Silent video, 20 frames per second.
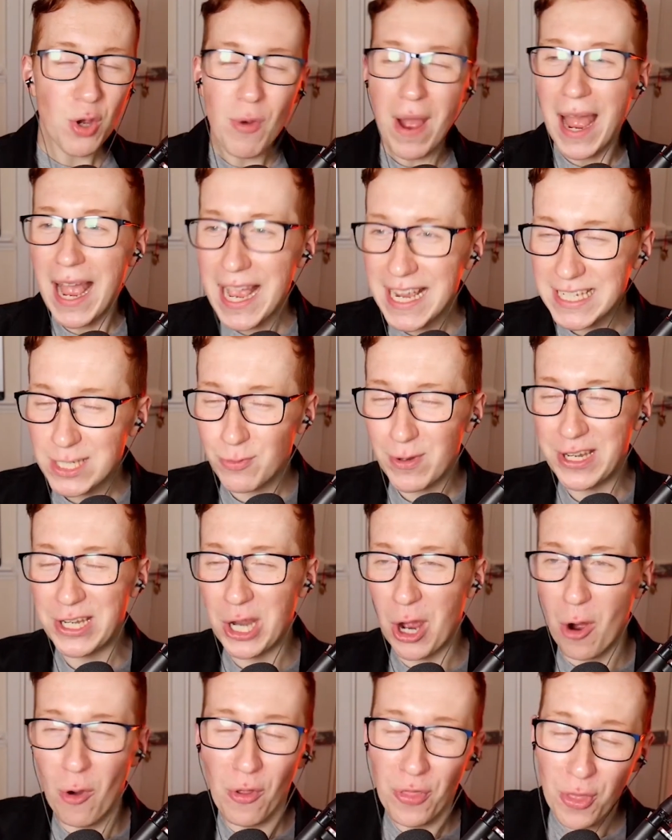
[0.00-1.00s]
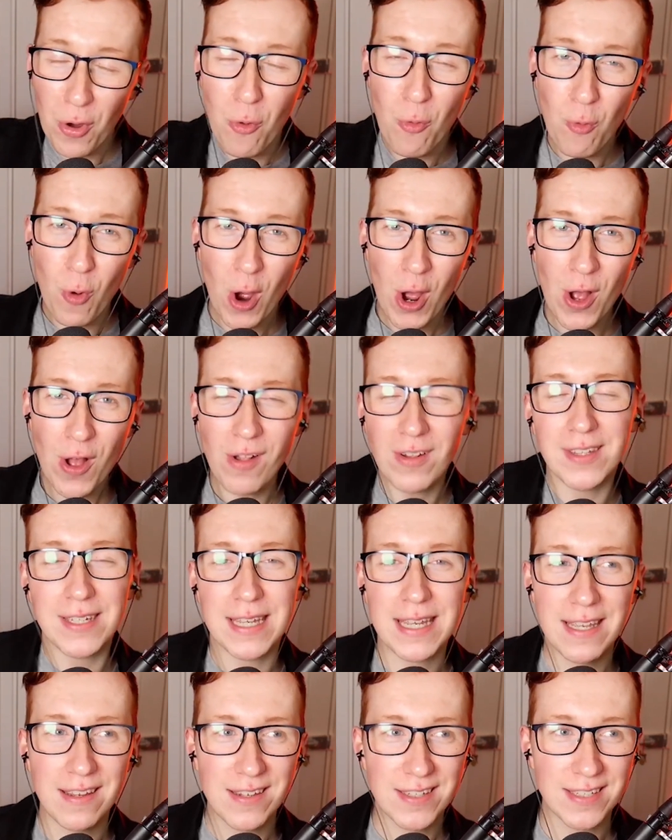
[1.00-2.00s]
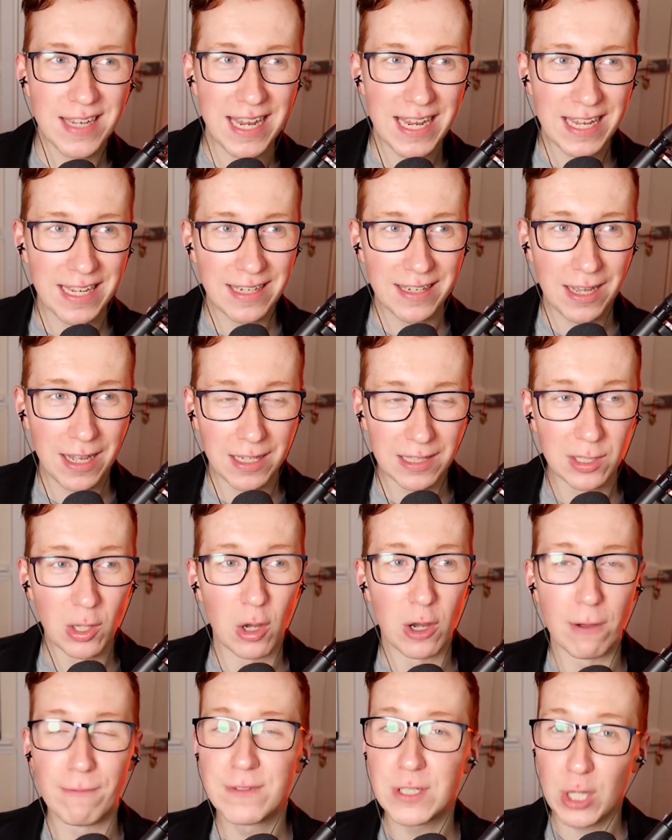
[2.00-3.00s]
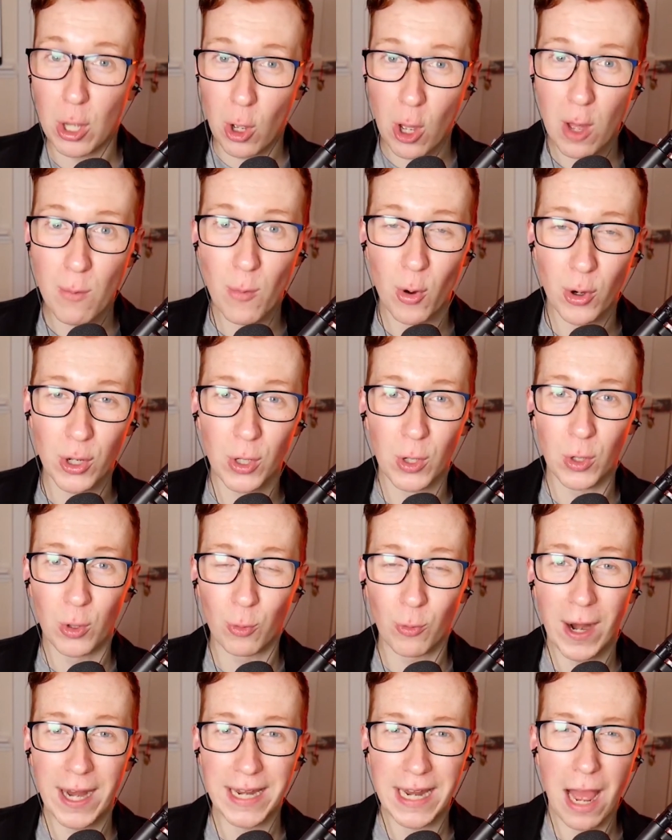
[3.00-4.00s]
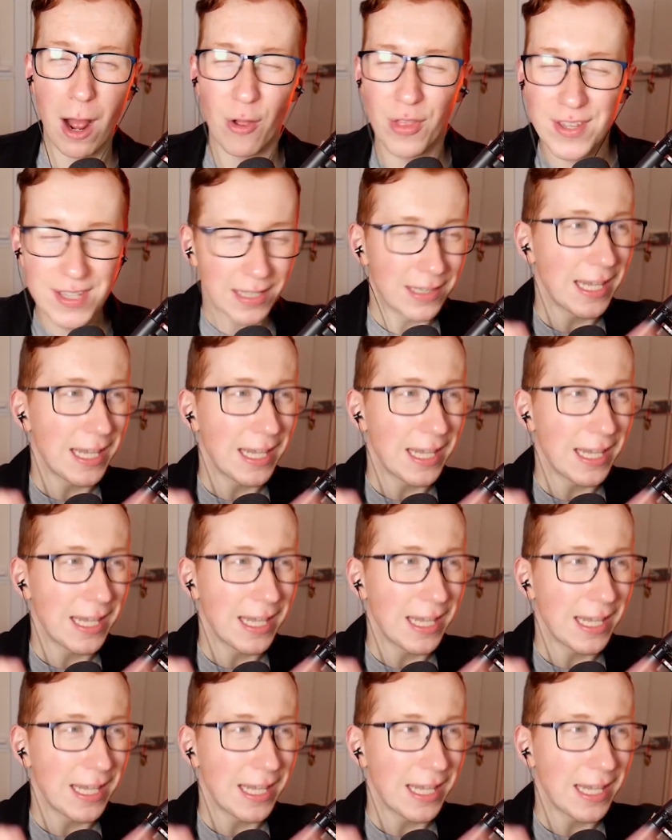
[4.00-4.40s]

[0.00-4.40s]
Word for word: So as we know, the world is in a lot of turmoil right now.